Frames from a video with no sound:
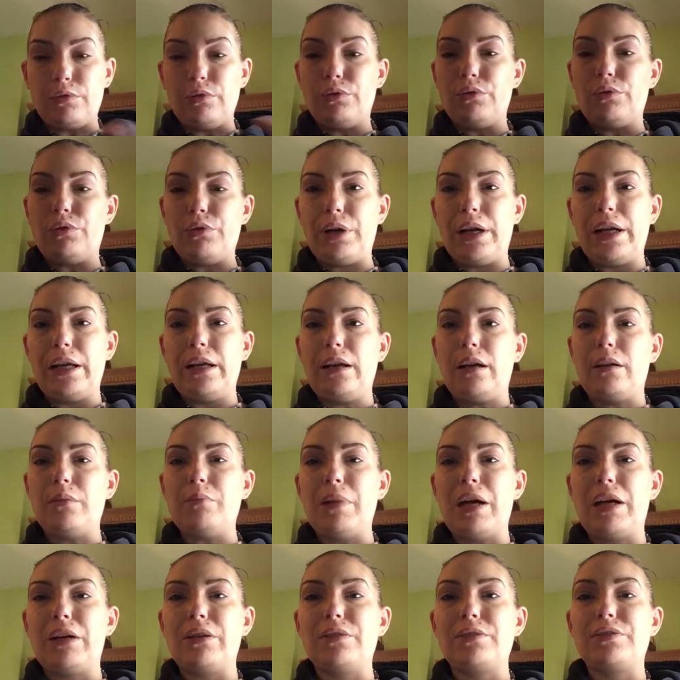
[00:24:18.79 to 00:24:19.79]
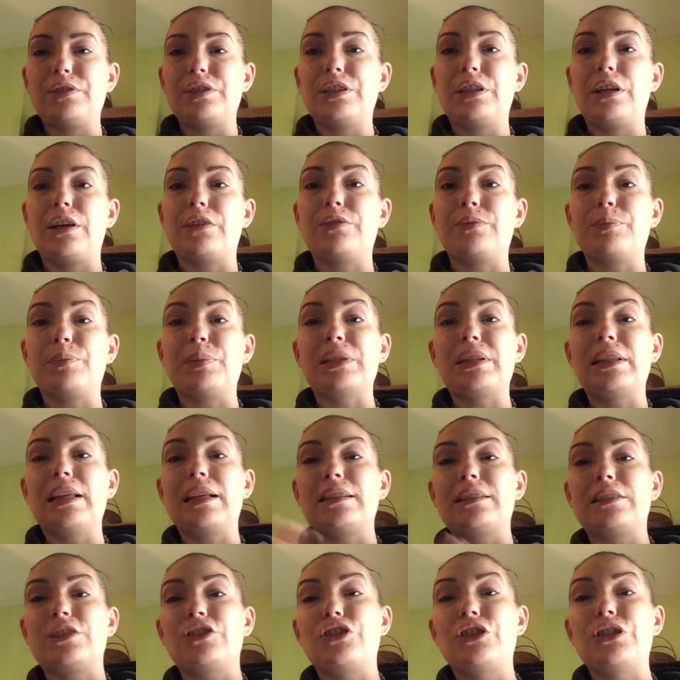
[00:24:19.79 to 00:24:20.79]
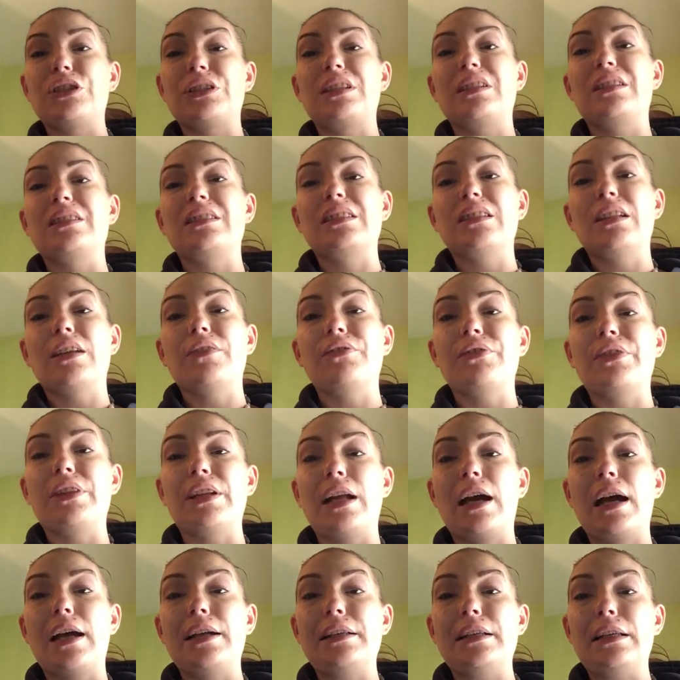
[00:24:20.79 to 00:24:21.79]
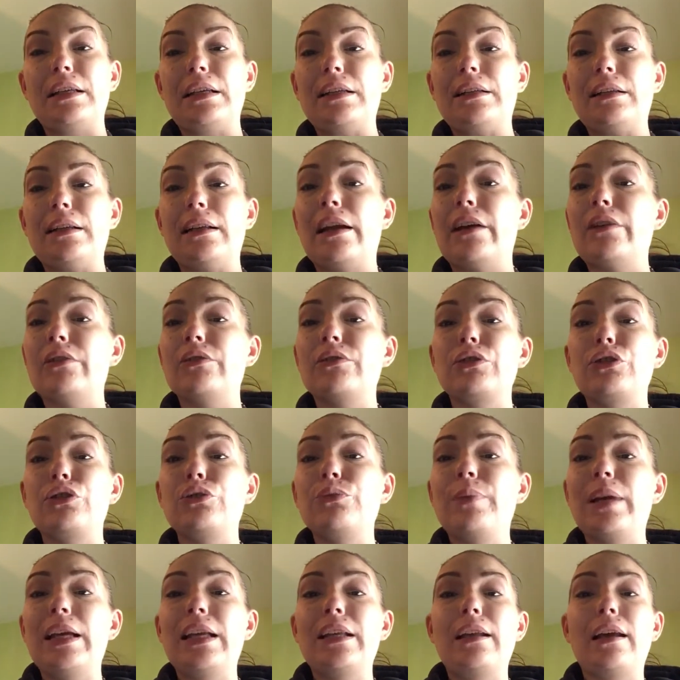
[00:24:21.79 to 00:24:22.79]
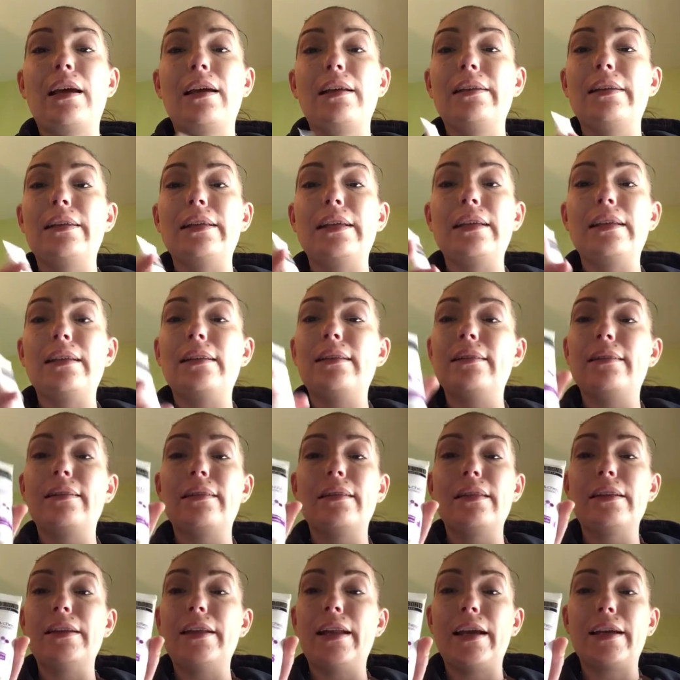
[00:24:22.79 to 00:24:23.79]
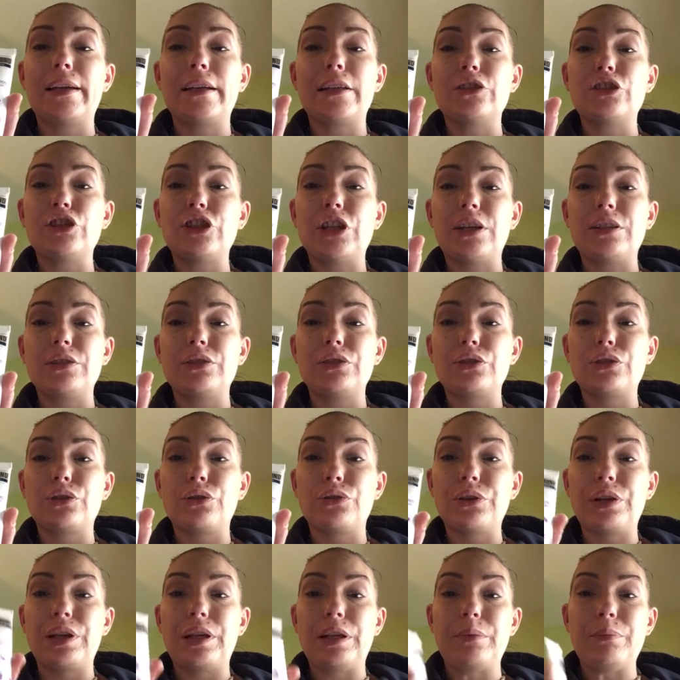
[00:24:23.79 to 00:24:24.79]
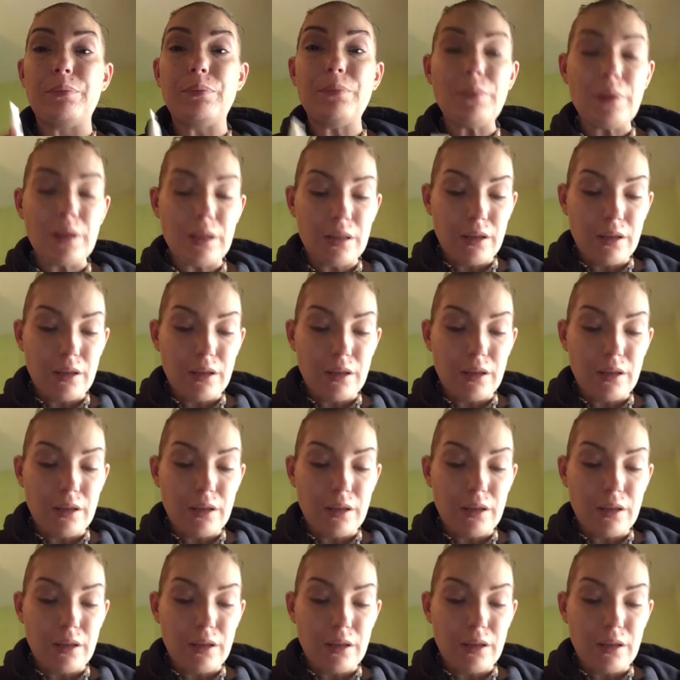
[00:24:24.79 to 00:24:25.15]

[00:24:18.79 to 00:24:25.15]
great amount of stuff, but that's just the stuff that I need. Now, you may not need the neck and chest cream.